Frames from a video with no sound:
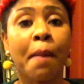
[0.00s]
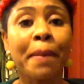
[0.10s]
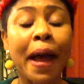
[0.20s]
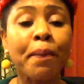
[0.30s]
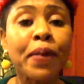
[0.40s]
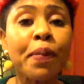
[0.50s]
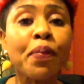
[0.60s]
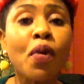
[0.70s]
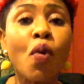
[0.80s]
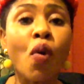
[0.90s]
my
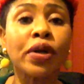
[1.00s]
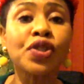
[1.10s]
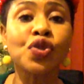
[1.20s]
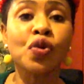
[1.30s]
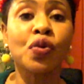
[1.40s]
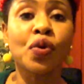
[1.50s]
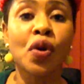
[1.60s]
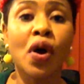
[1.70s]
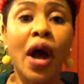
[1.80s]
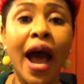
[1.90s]
people want to
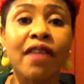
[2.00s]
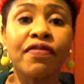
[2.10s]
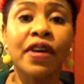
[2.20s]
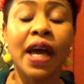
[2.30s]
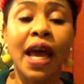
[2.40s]
have